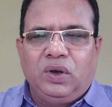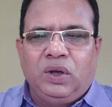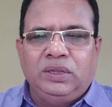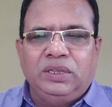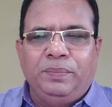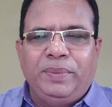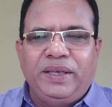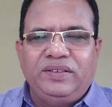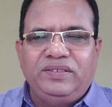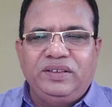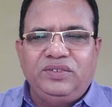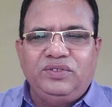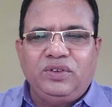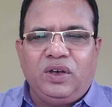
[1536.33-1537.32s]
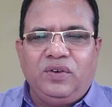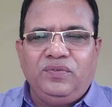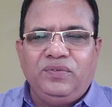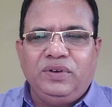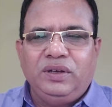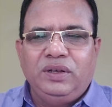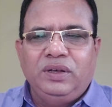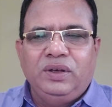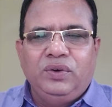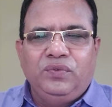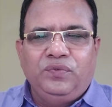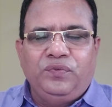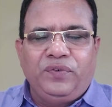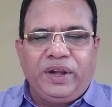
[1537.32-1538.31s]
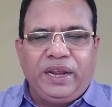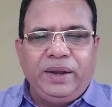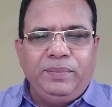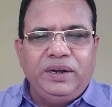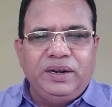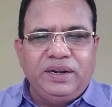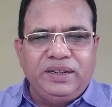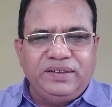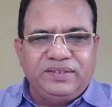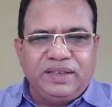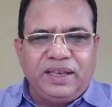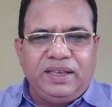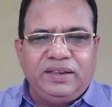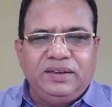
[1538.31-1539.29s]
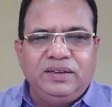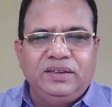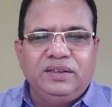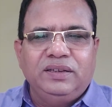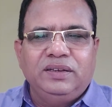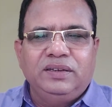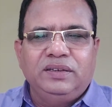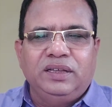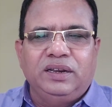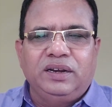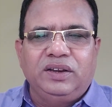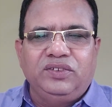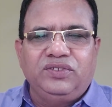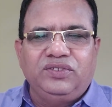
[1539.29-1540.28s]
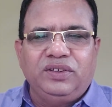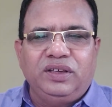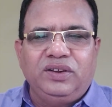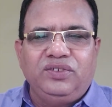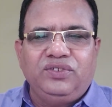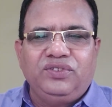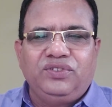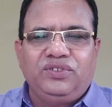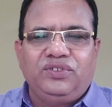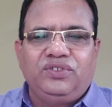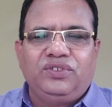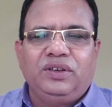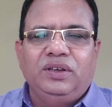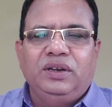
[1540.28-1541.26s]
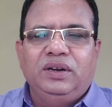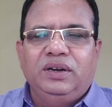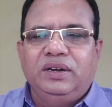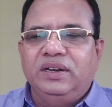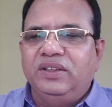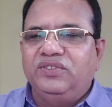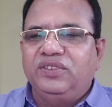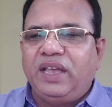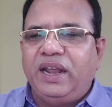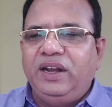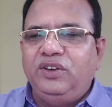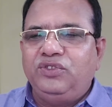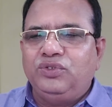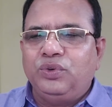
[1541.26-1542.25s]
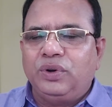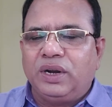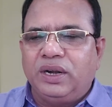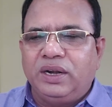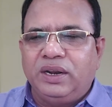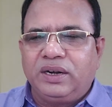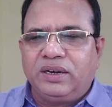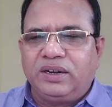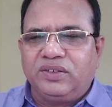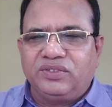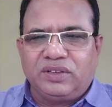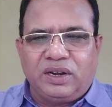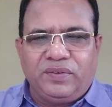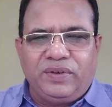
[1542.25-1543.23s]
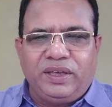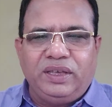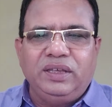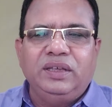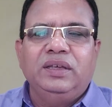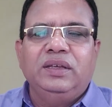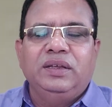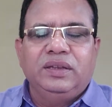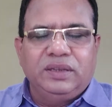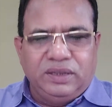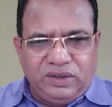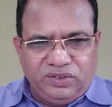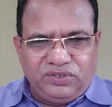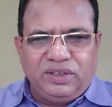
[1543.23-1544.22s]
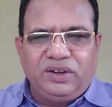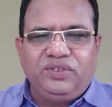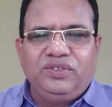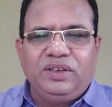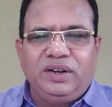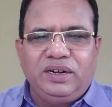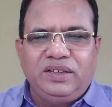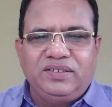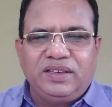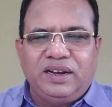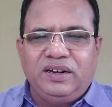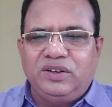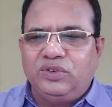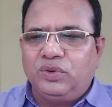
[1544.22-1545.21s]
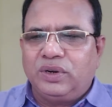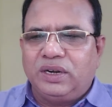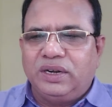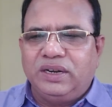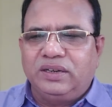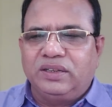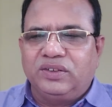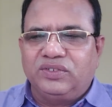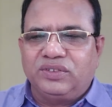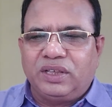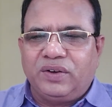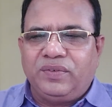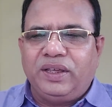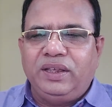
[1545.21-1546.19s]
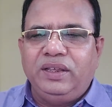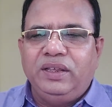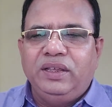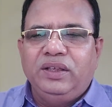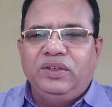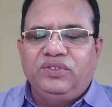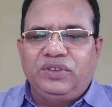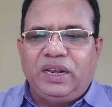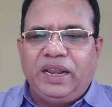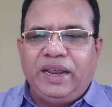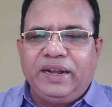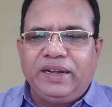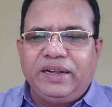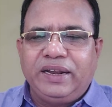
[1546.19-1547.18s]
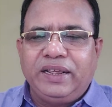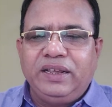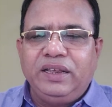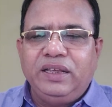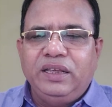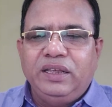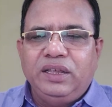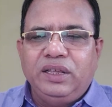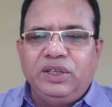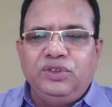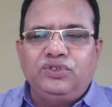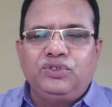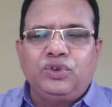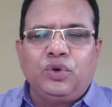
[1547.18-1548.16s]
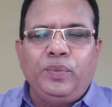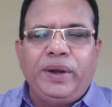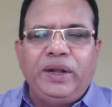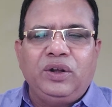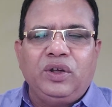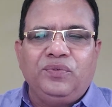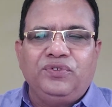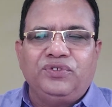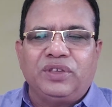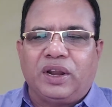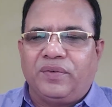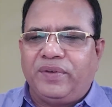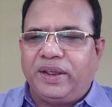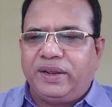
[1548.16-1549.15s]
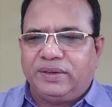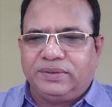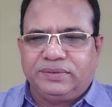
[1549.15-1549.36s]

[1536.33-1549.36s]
On the basis of framed design, the research decides to conduct a survey. Researcher decides to conduct the survey, selecting instrument of survey,